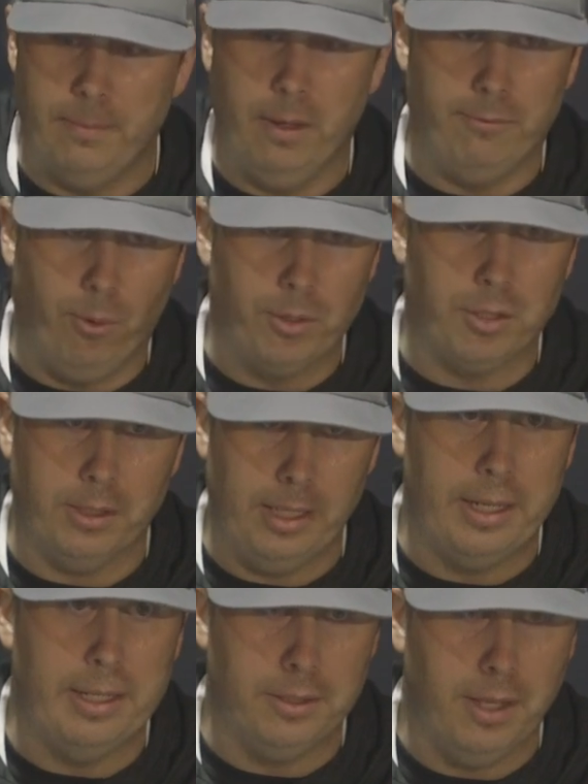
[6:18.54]
unfortunately,
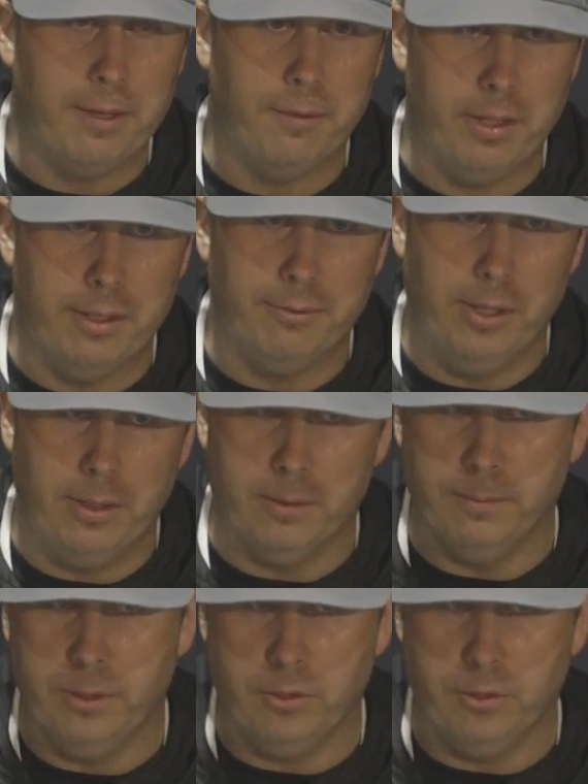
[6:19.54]
that is life in the NFL. And